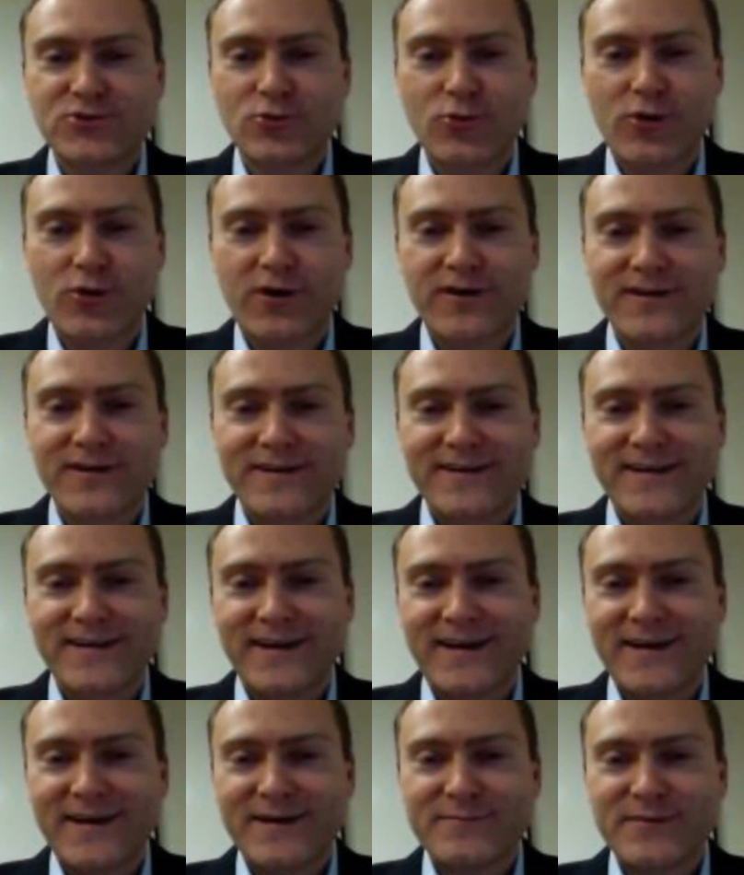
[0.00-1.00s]
not sure,
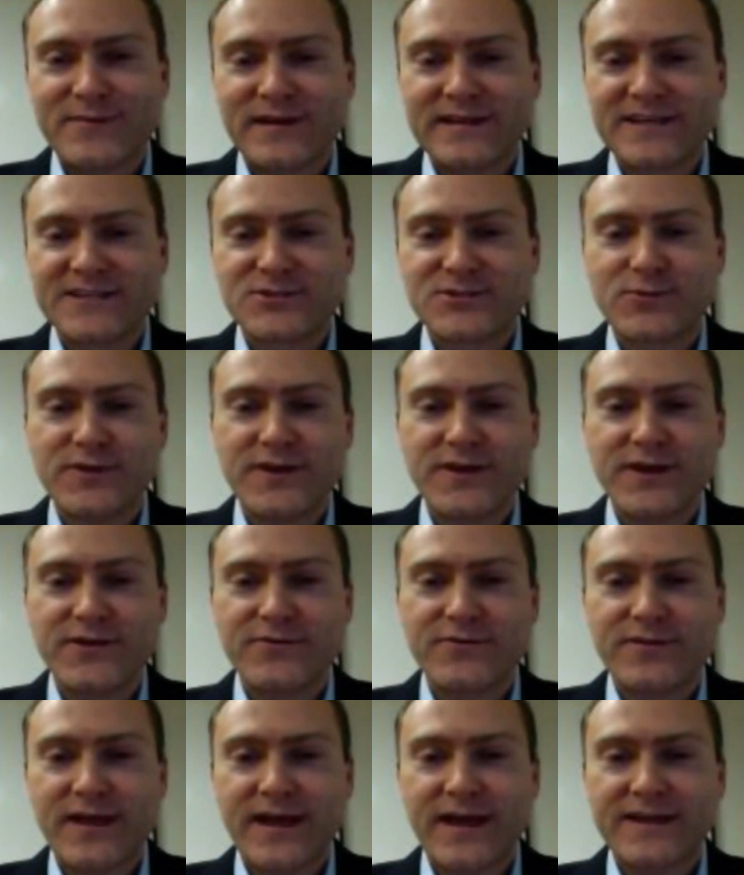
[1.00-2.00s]
but at least we
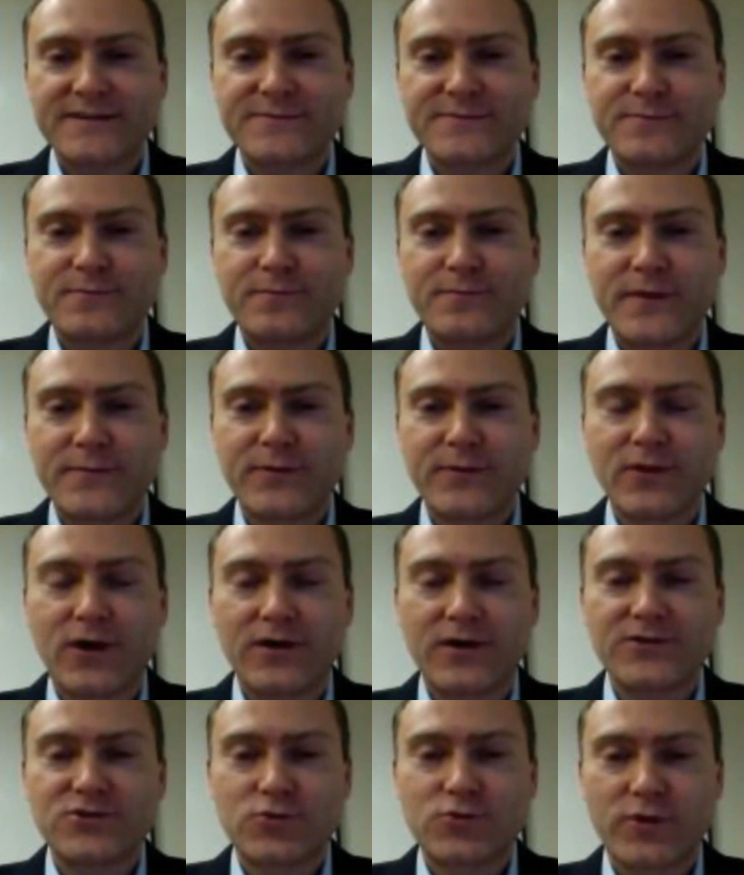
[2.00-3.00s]
know that people
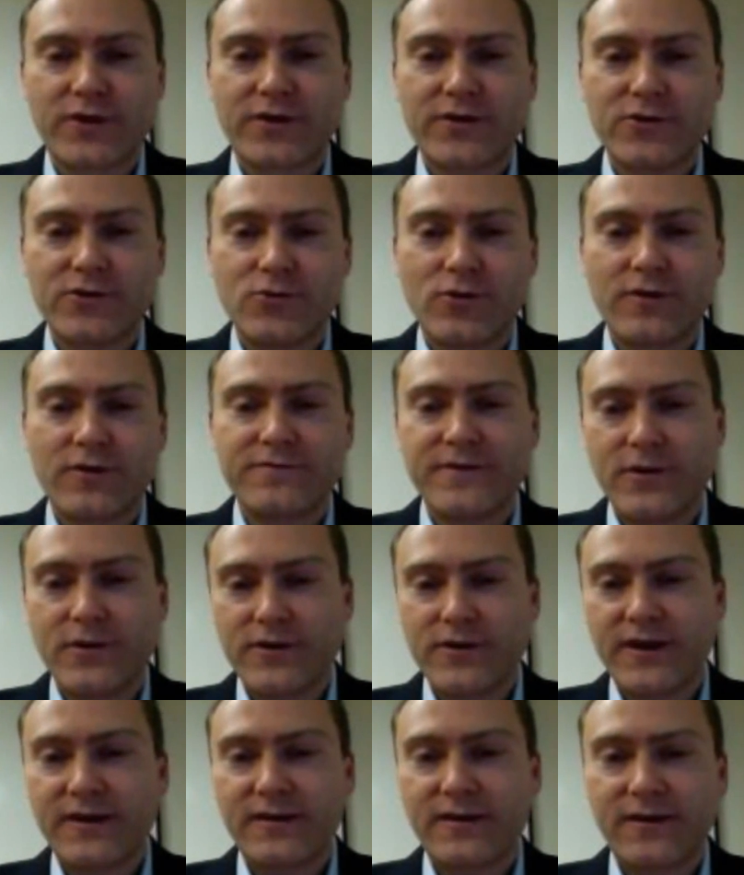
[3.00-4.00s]
on Twitter who are
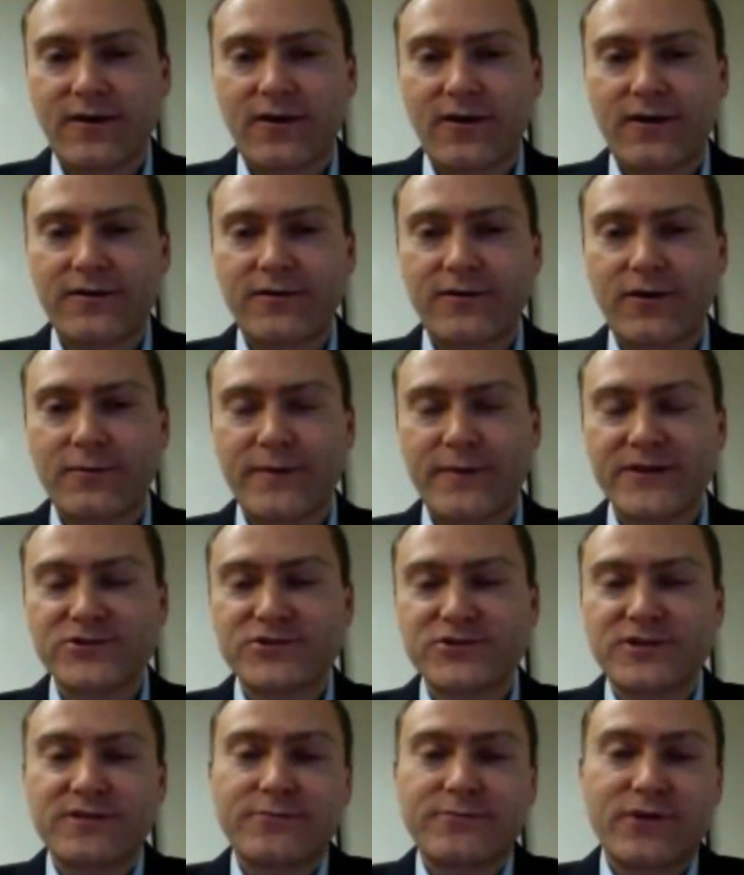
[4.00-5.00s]
voting are
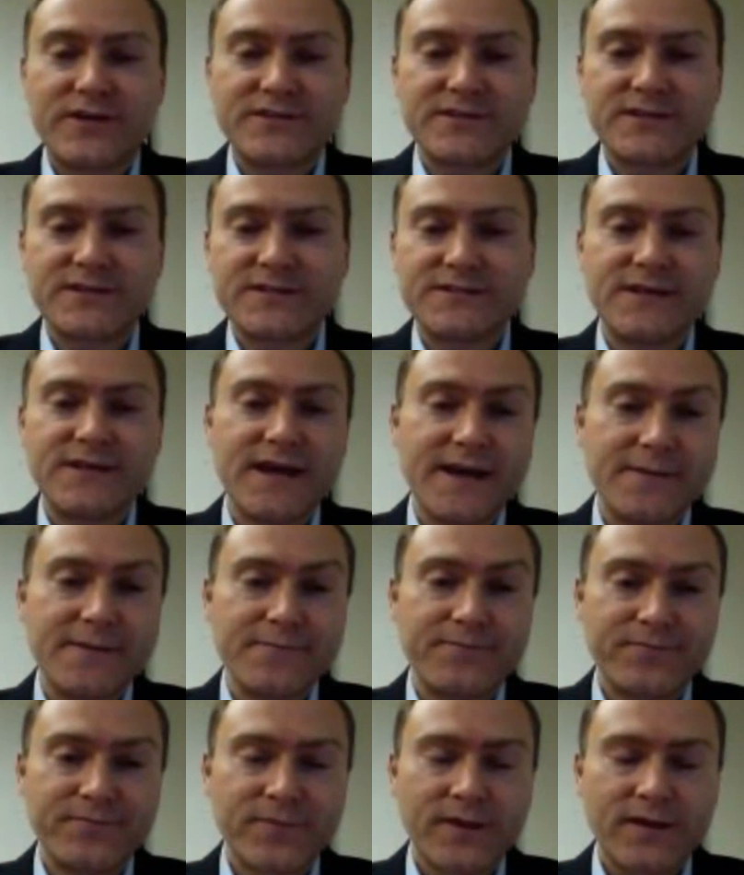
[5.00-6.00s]
mentioning the president's
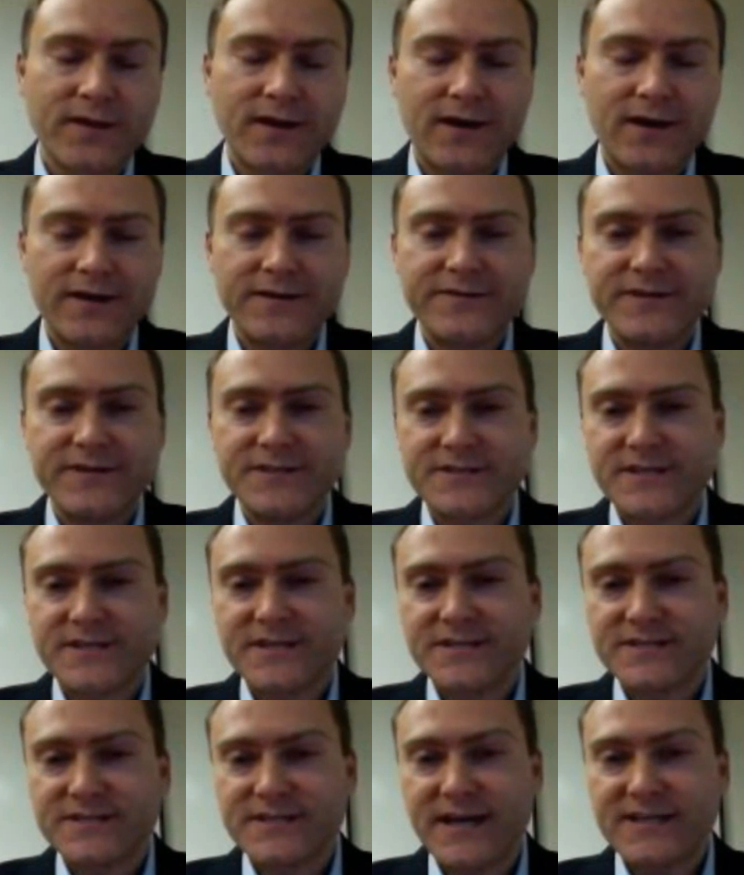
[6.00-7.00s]
name in these
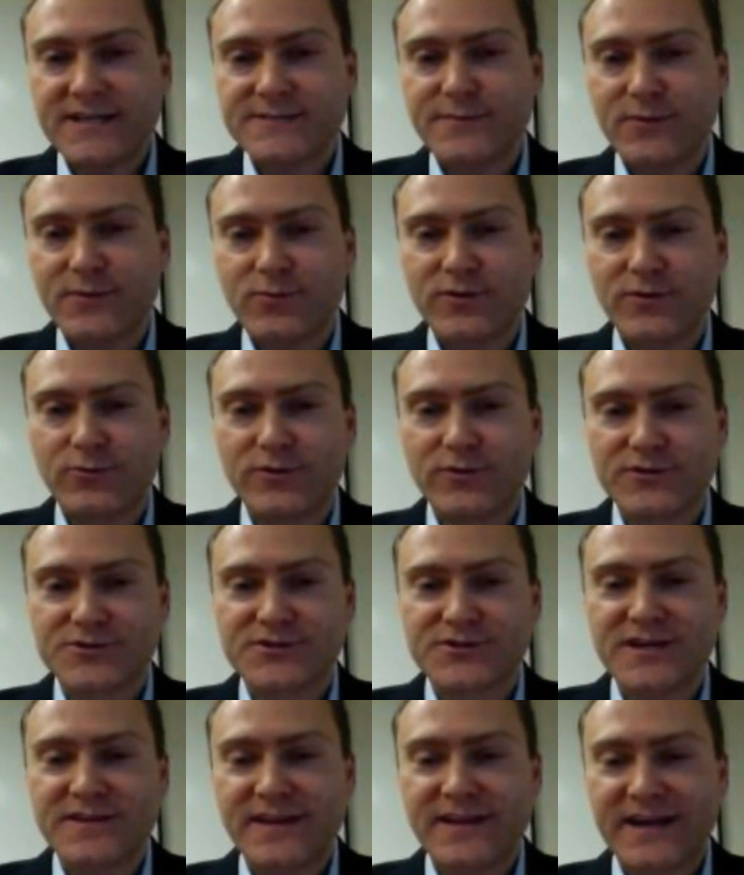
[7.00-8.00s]
key states. But we'll
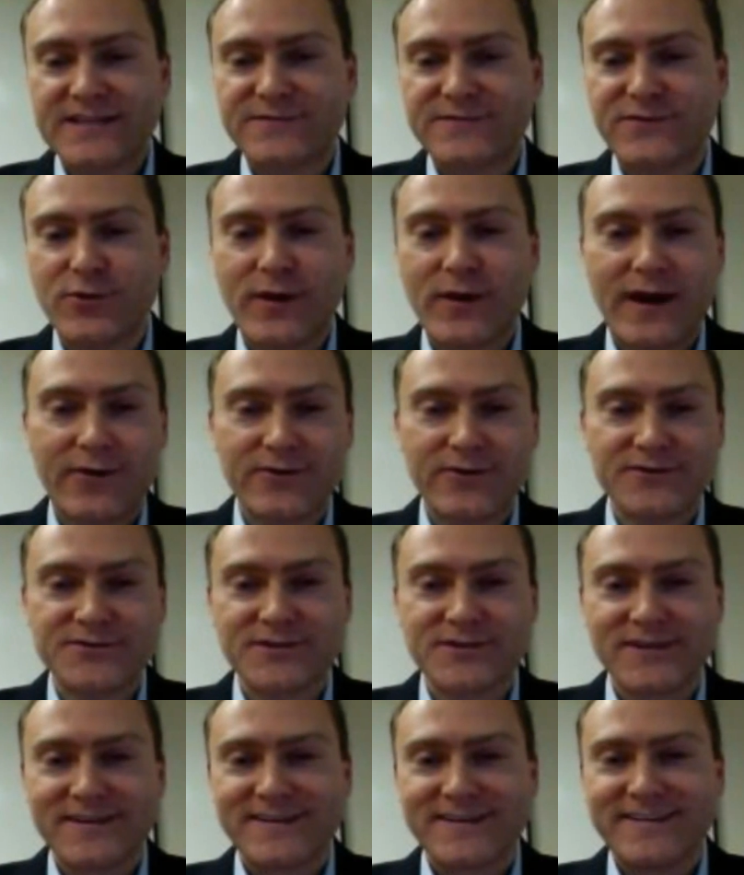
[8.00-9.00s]
see in the next few
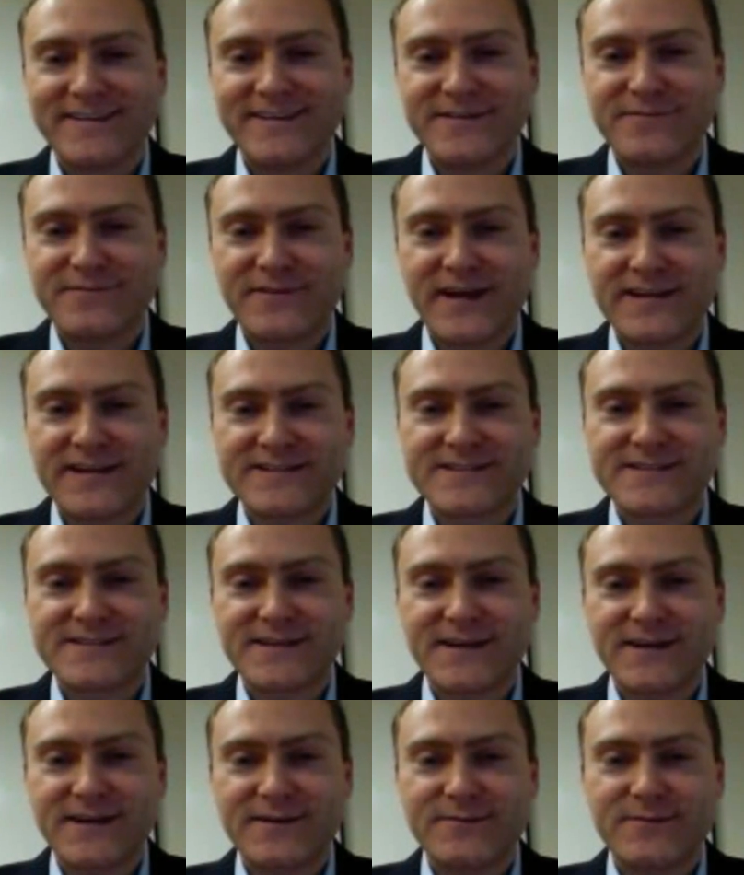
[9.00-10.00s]
hours if
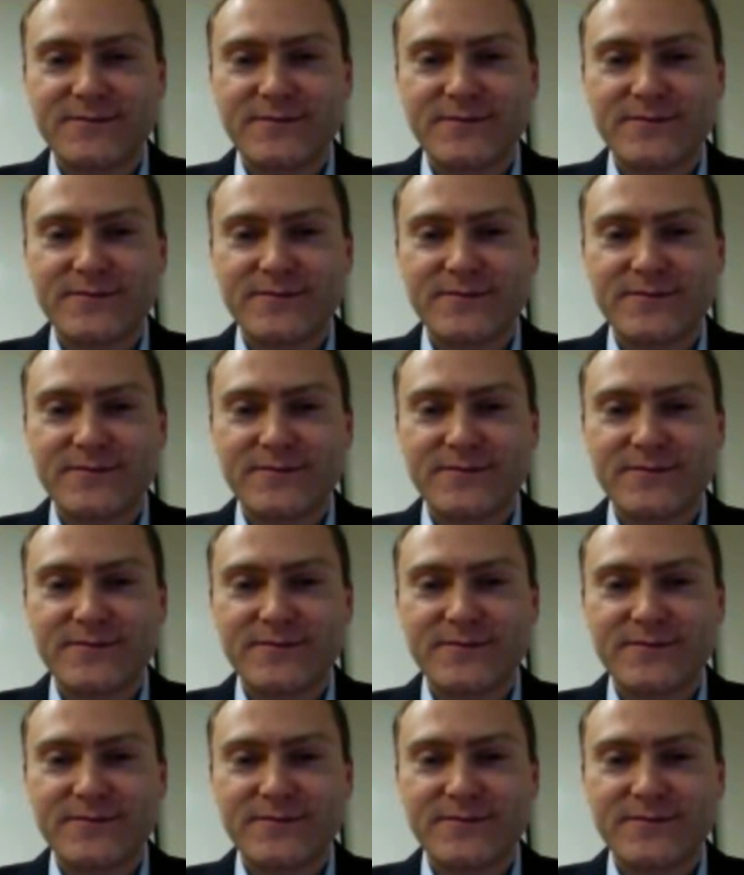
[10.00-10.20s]
that's